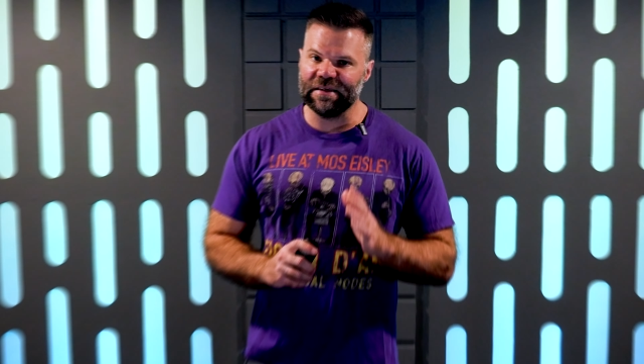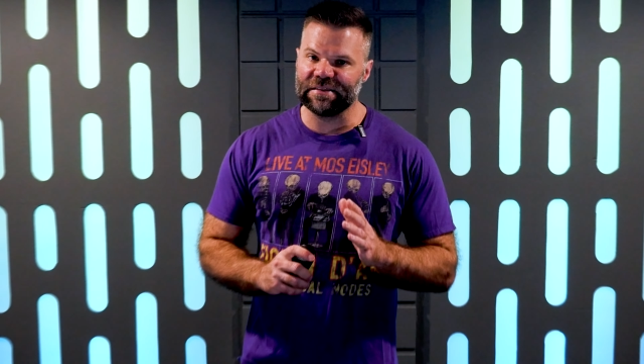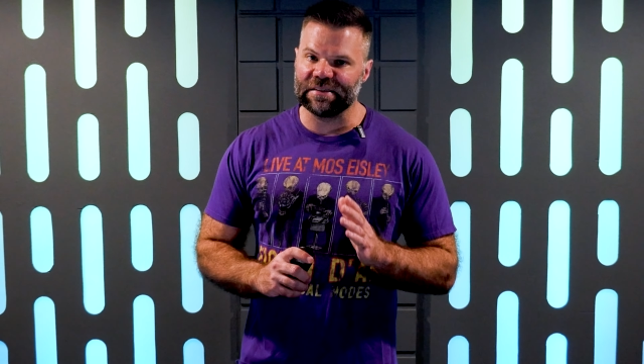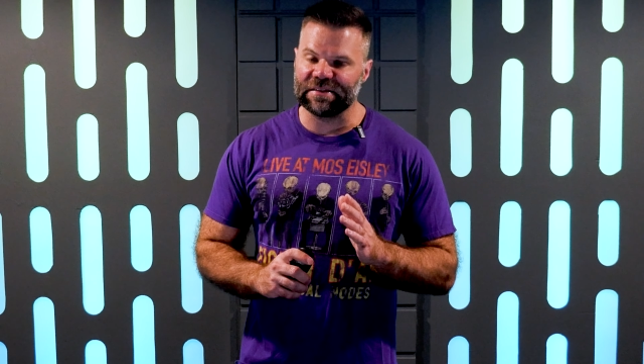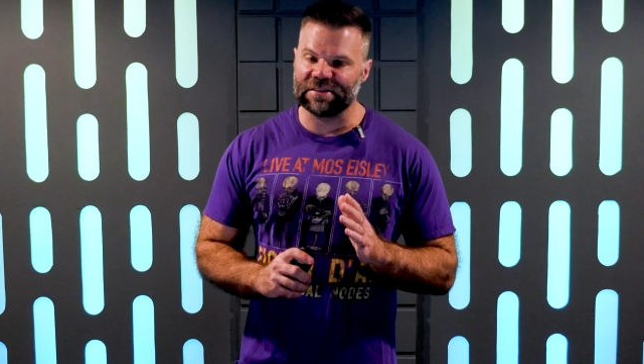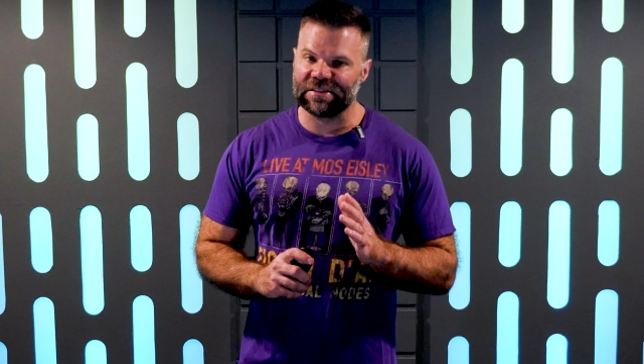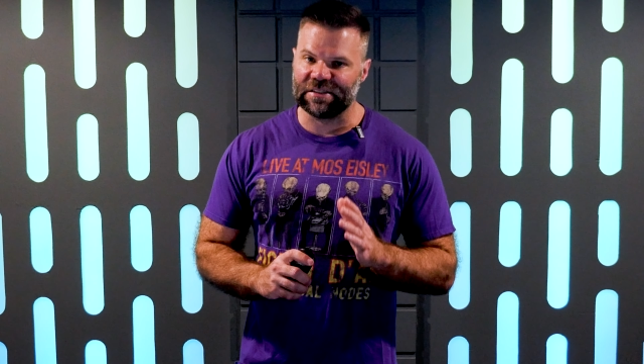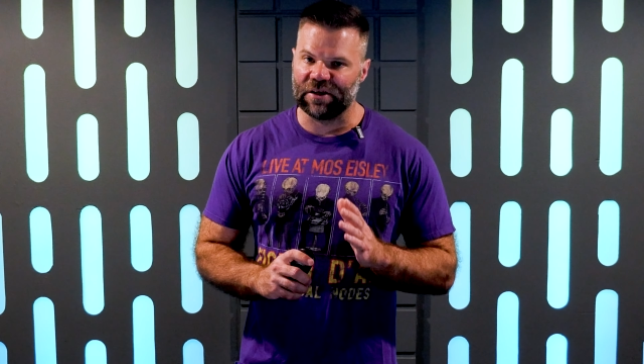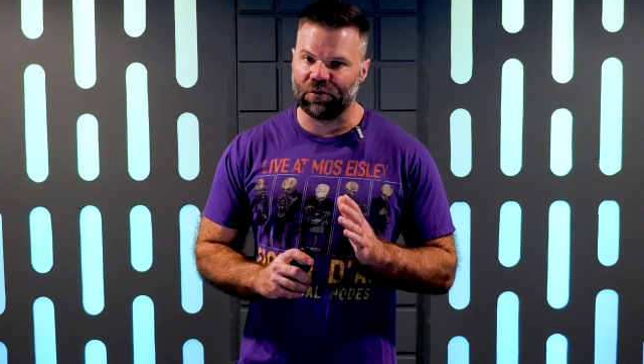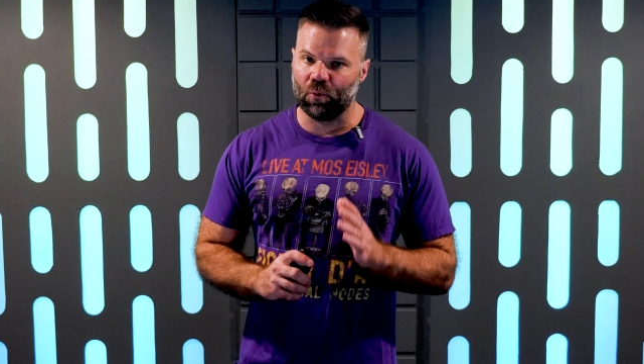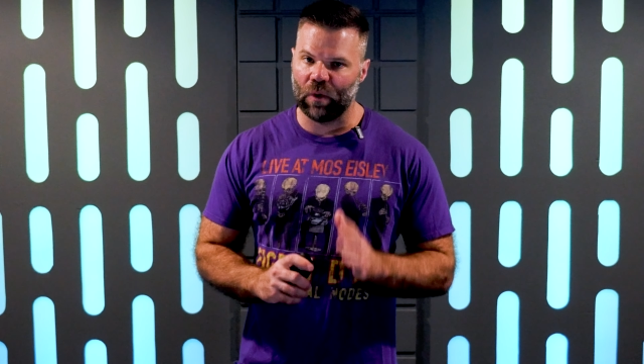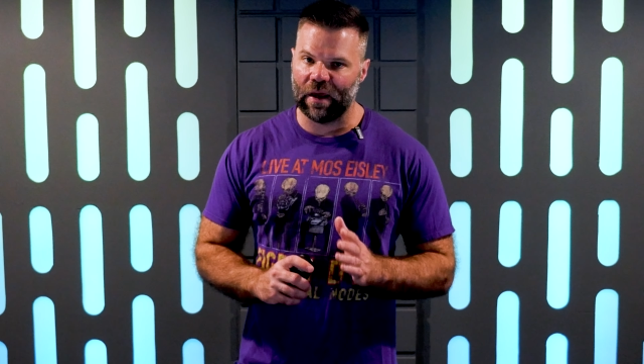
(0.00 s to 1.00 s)
isn't the
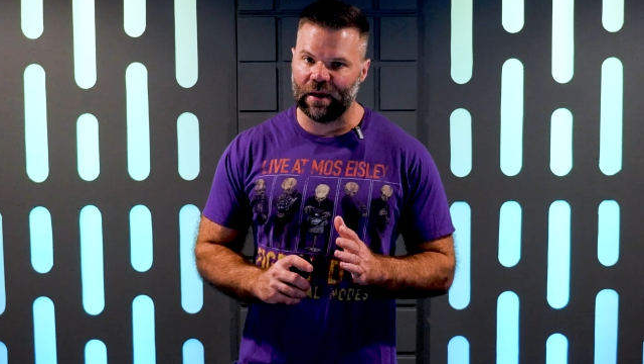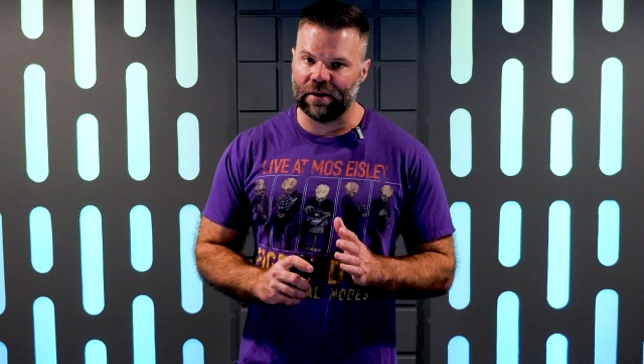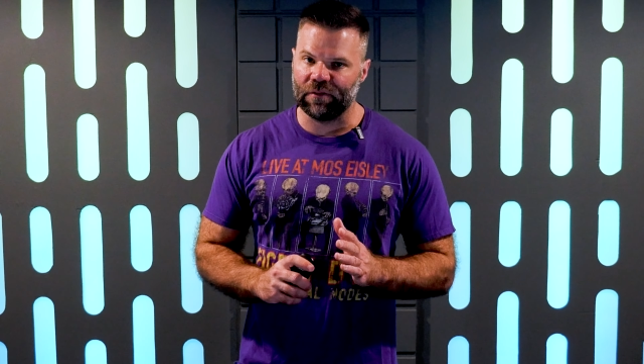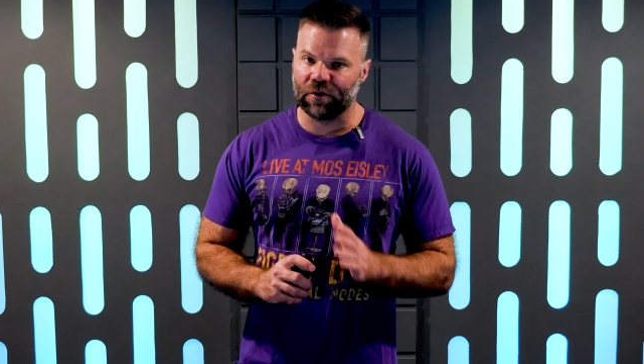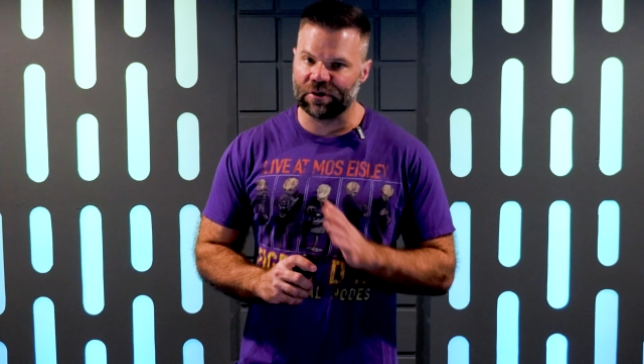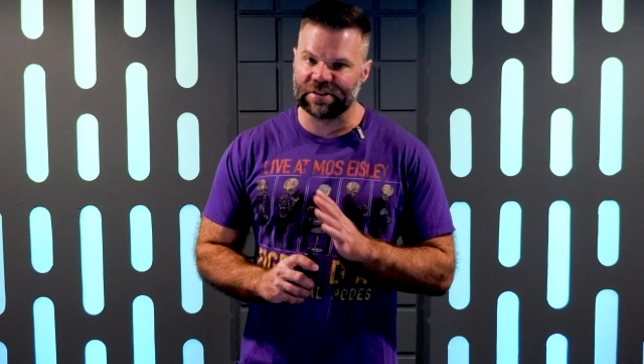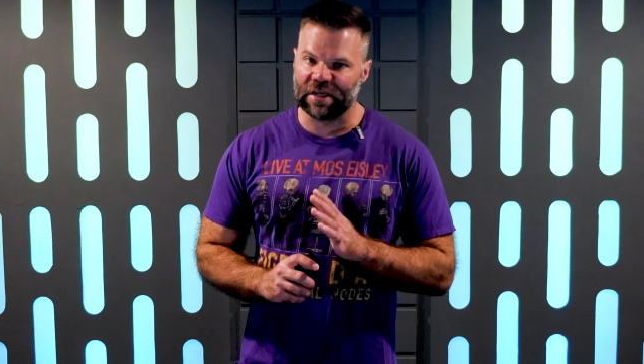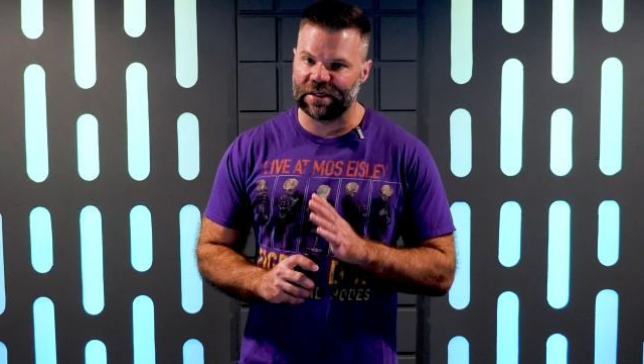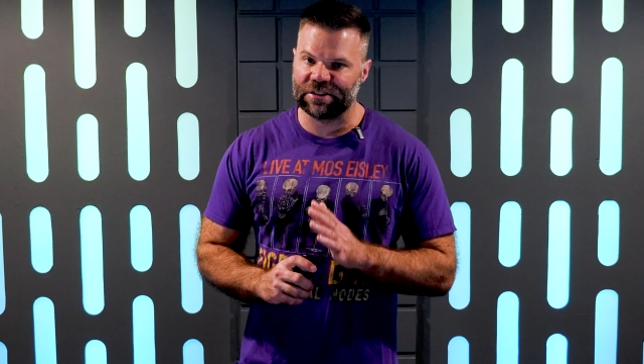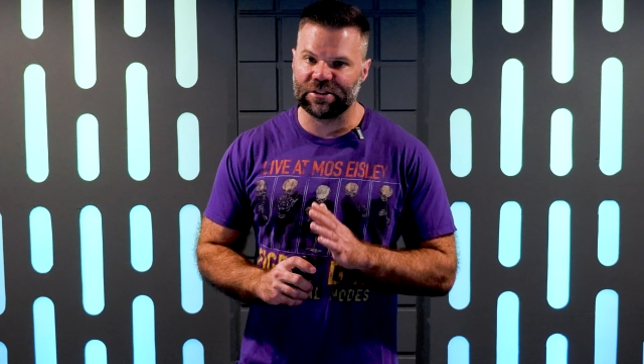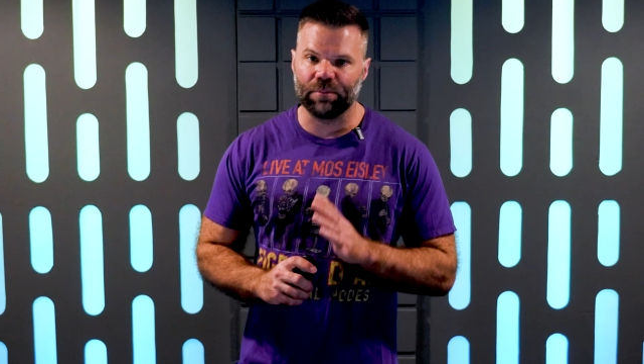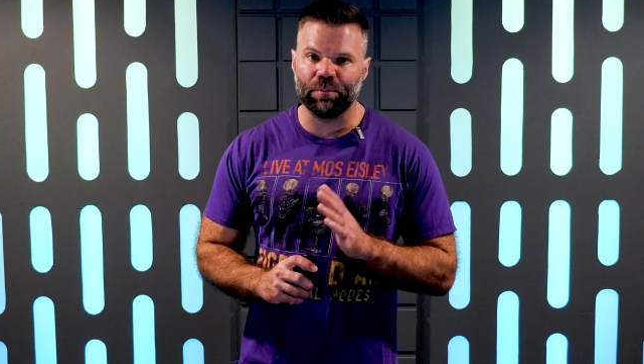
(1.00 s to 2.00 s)
Sith way. There is
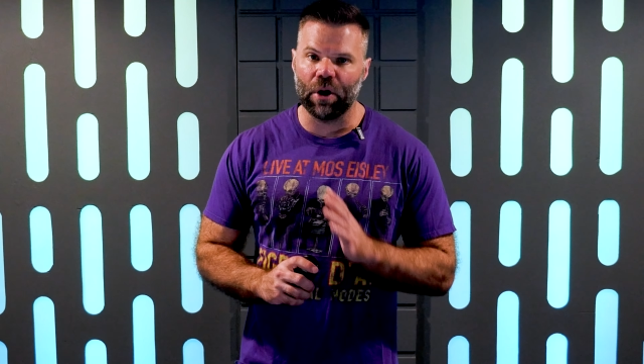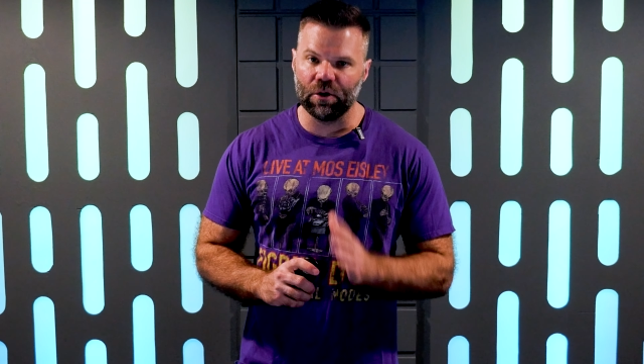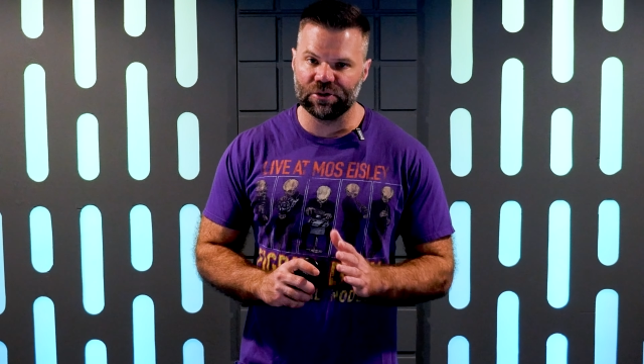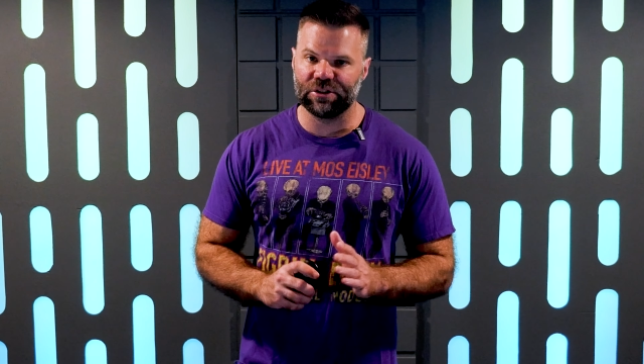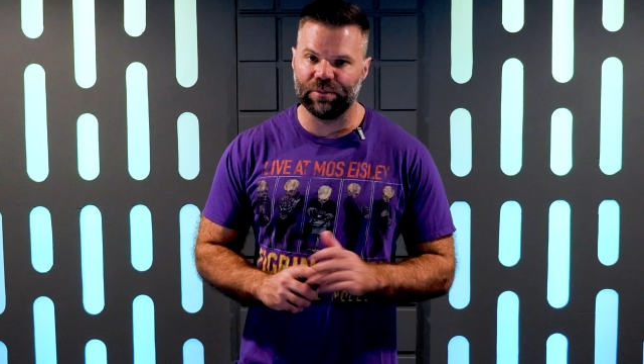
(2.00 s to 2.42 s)
not supposed